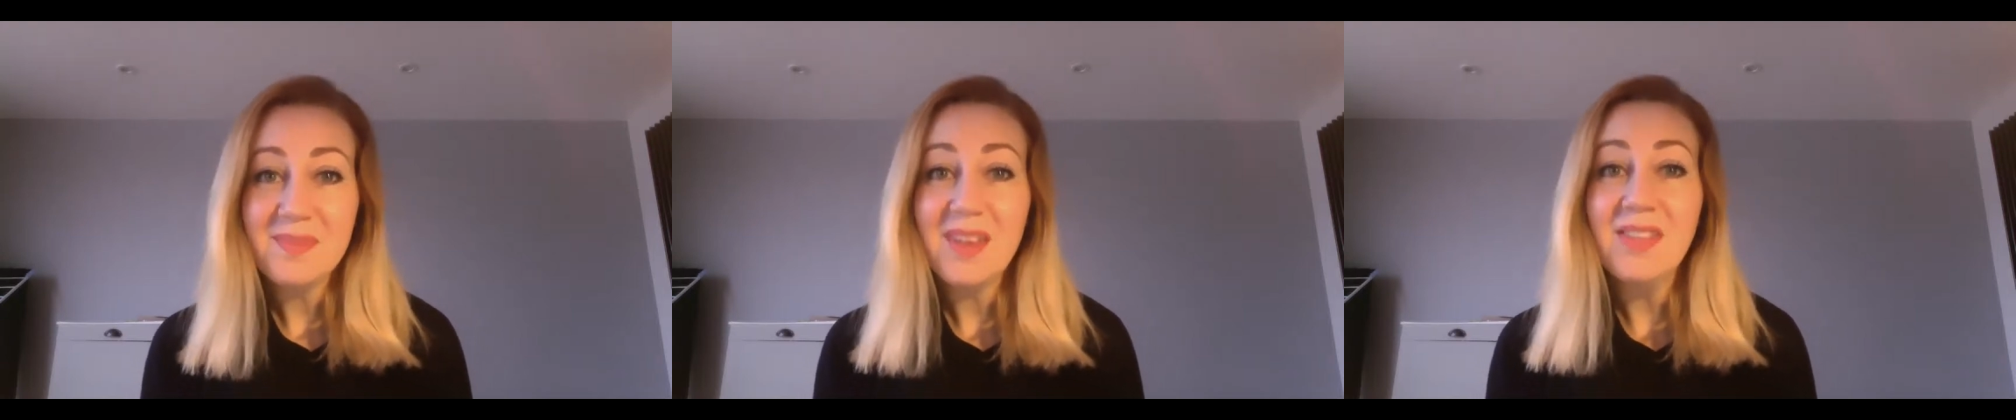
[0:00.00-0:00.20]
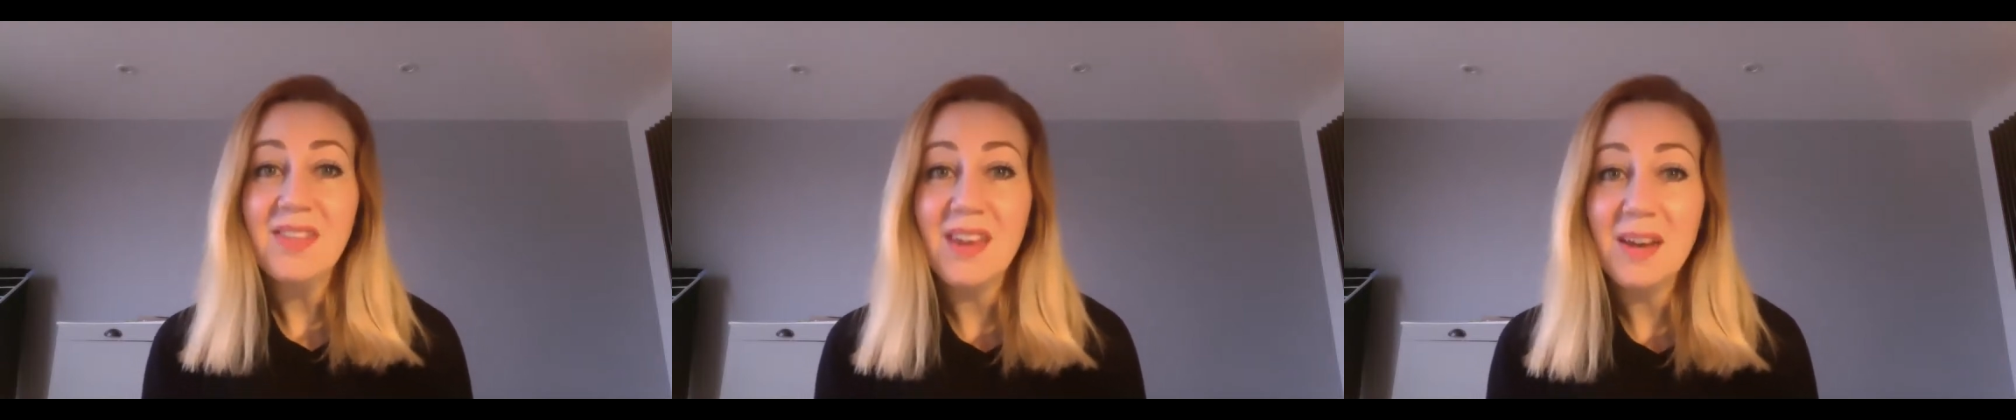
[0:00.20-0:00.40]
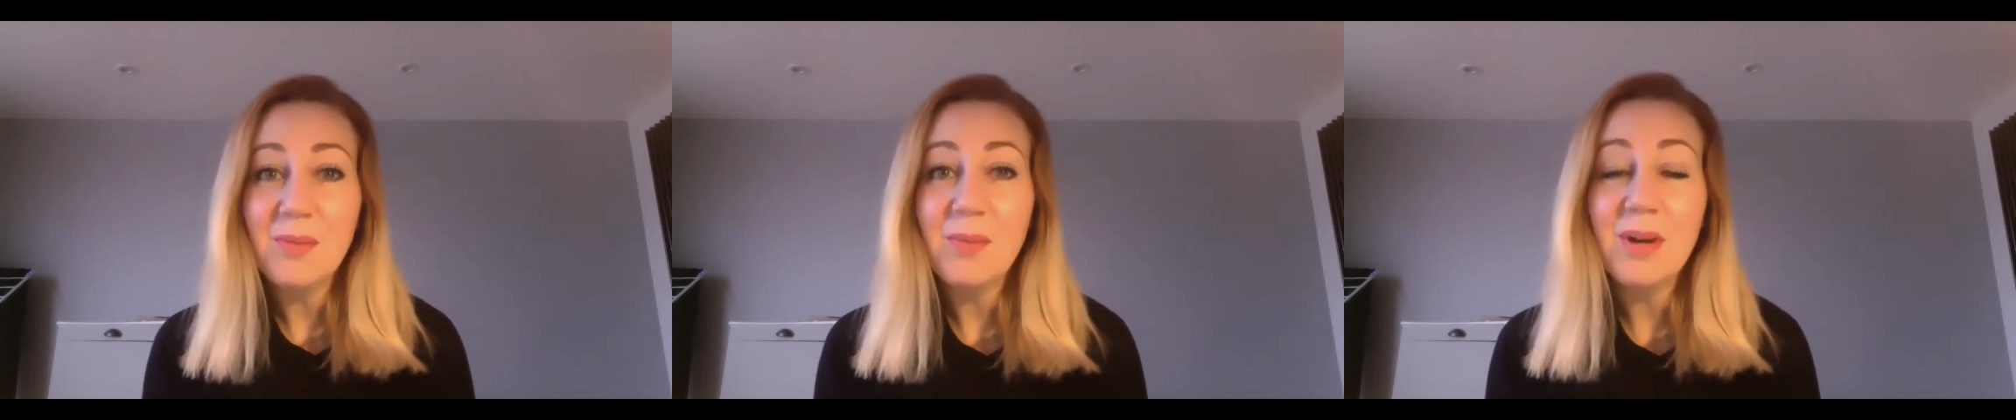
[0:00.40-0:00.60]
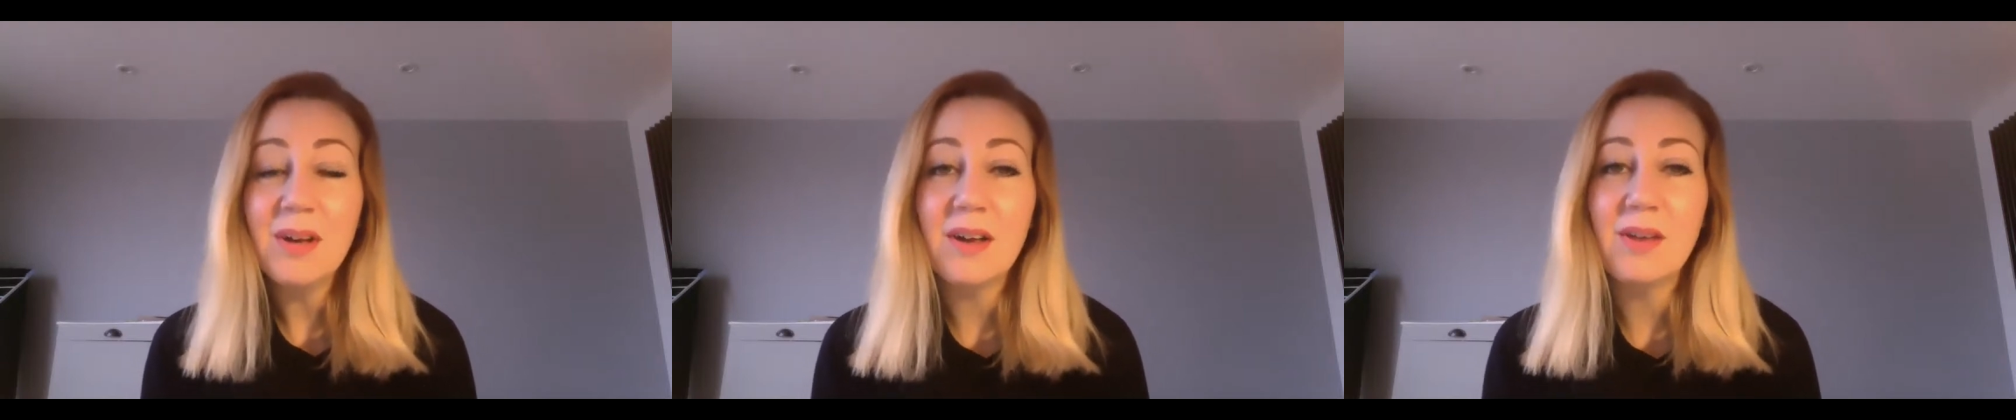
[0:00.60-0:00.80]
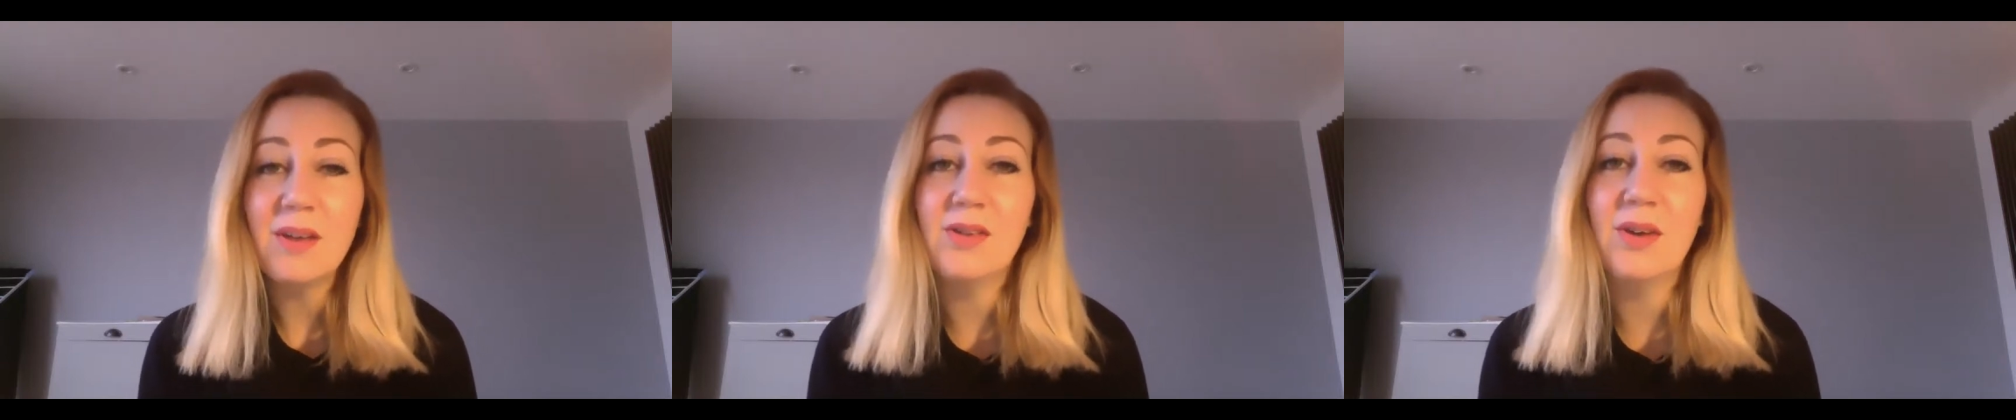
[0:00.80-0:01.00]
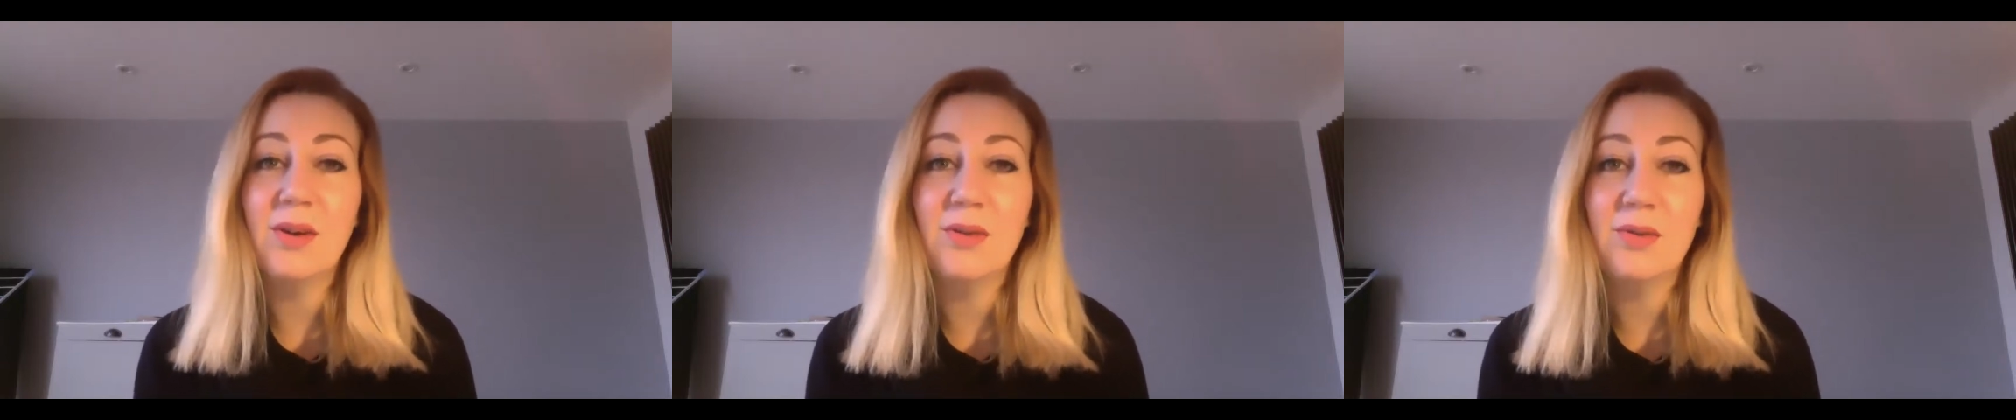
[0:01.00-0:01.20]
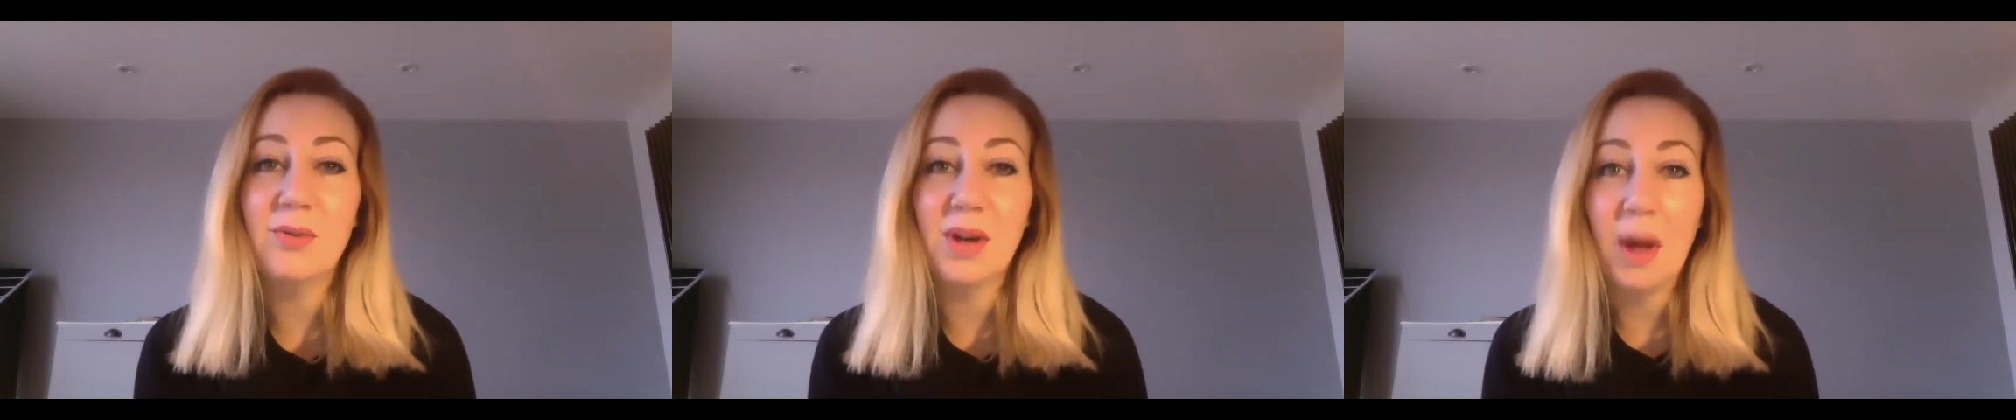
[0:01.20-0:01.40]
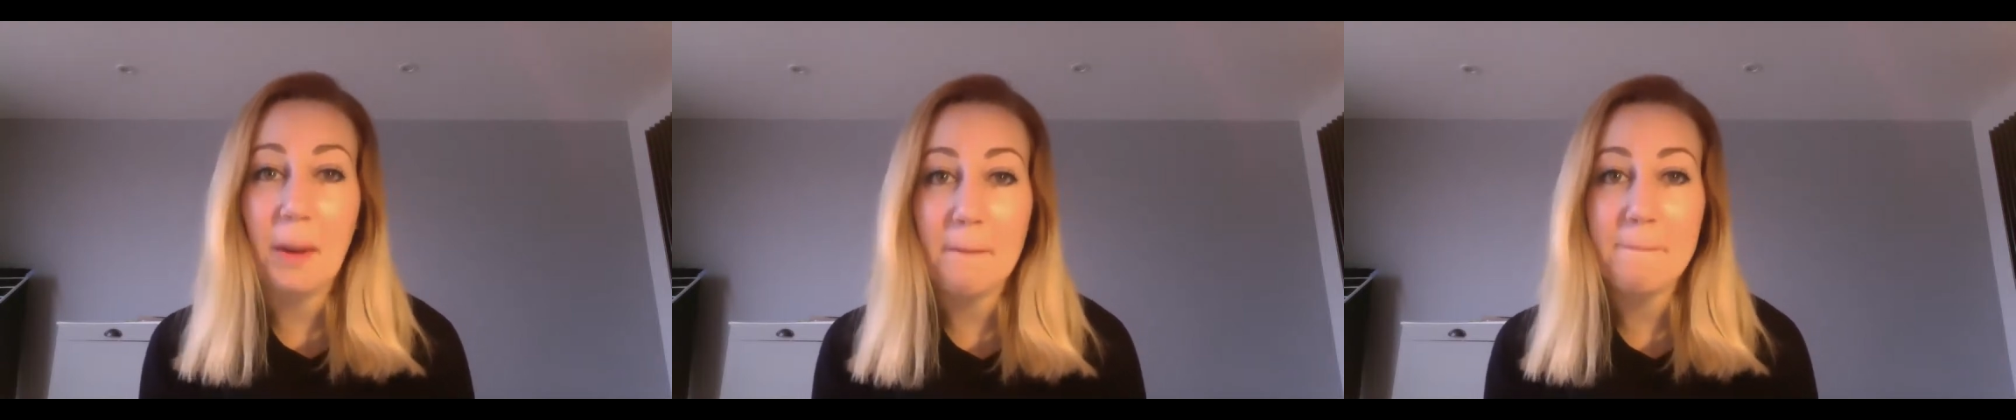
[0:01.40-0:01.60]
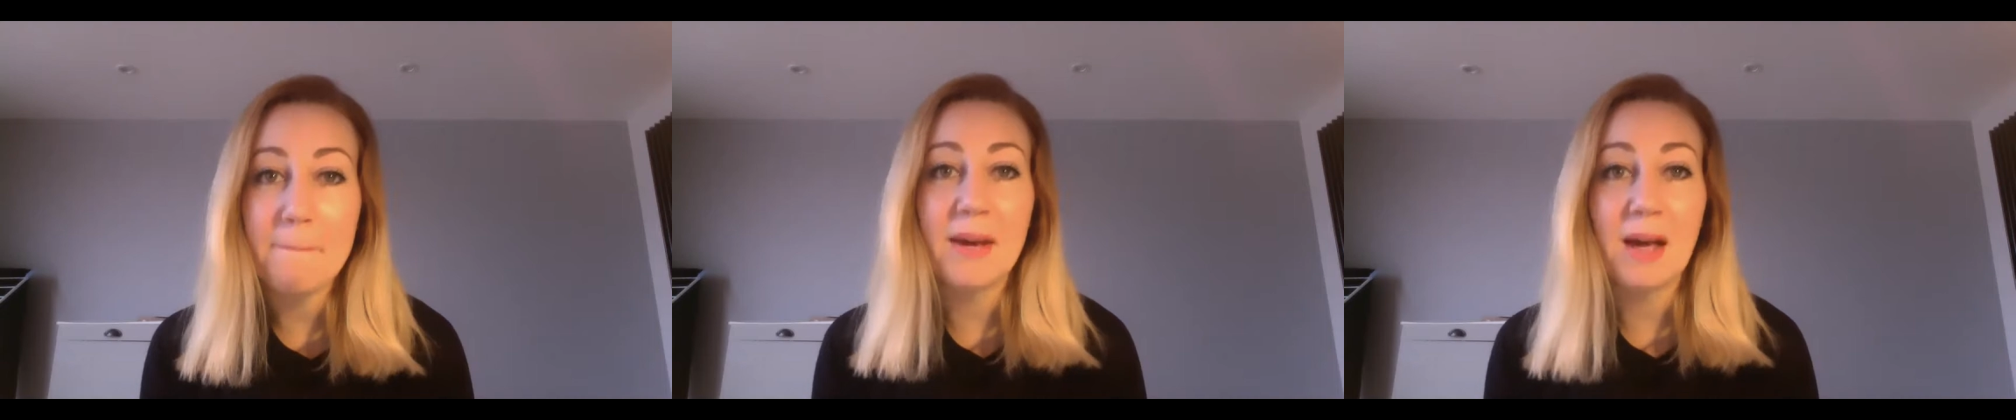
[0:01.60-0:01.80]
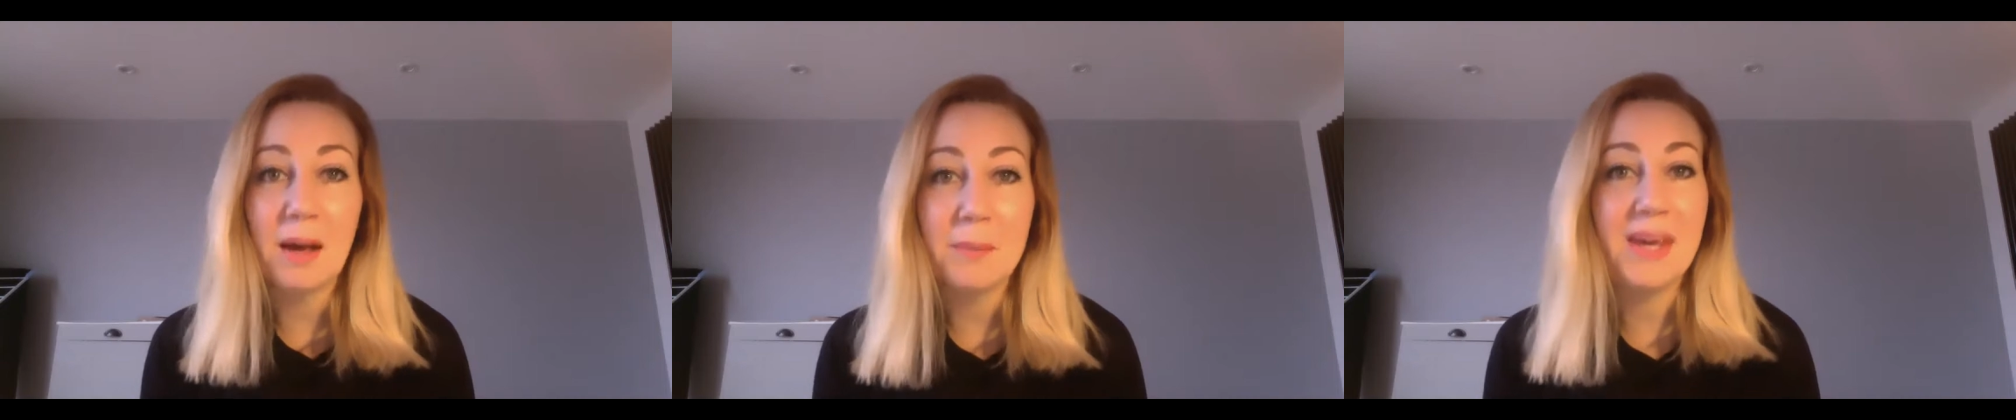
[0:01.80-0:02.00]
Then we are going to go through an
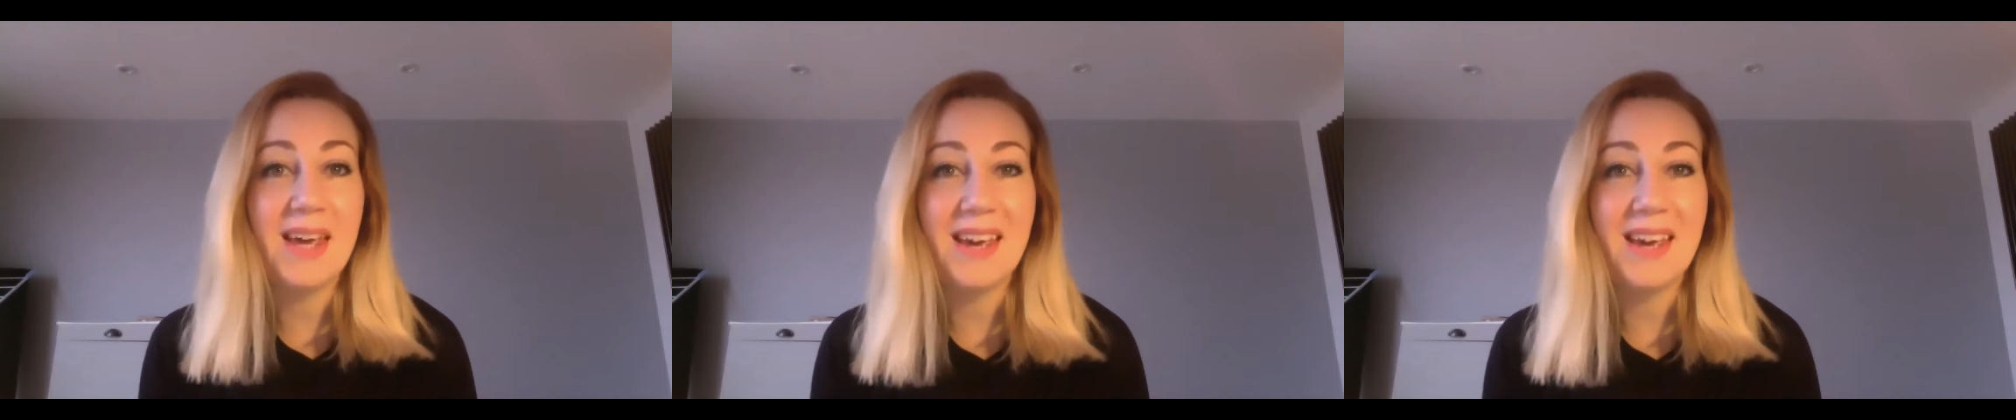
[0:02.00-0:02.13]
unbecoming